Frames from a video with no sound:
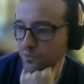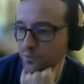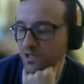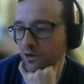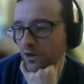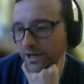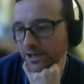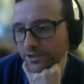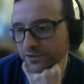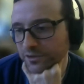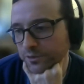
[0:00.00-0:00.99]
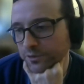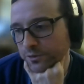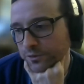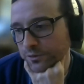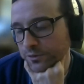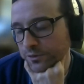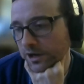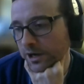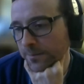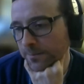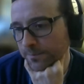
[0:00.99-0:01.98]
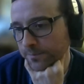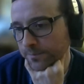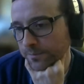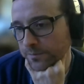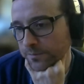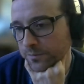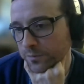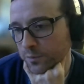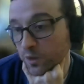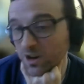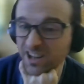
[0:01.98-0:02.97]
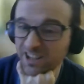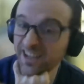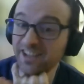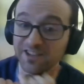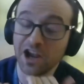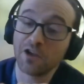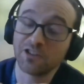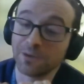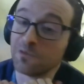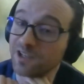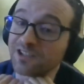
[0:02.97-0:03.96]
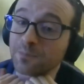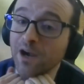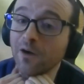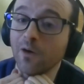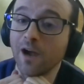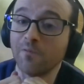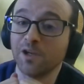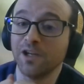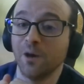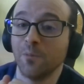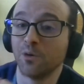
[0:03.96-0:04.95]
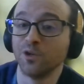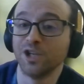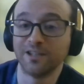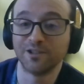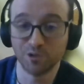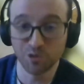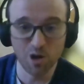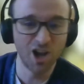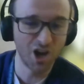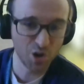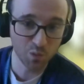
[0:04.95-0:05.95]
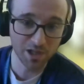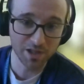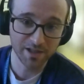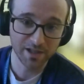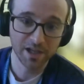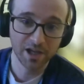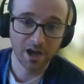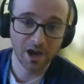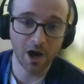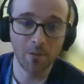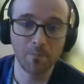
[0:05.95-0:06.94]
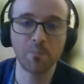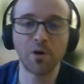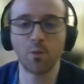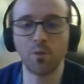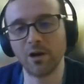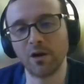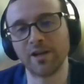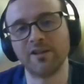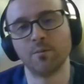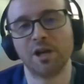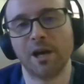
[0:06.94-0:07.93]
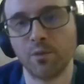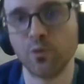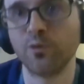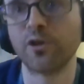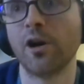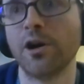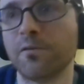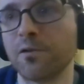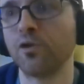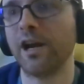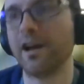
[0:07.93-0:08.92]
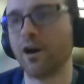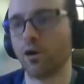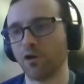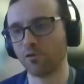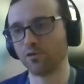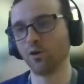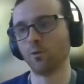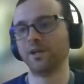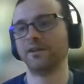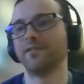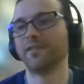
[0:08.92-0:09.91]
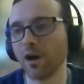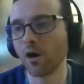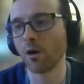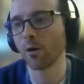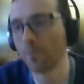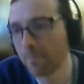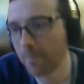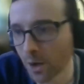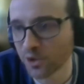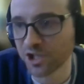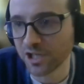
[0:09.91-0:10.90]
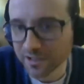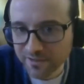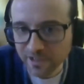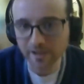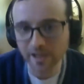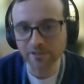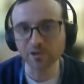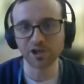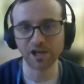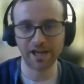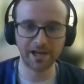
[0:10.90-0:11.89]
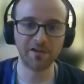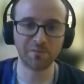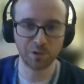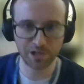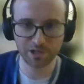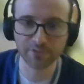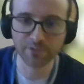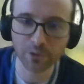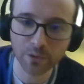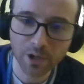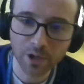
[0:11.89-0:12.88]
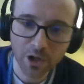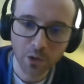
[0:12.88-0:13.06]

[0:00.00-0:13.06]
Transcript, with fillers: because we like to. Um, one is some of it's about having a project to learn with. Um, mm-hmm. but we like to be able to kind of create our own copies that are much easier than to share if we need to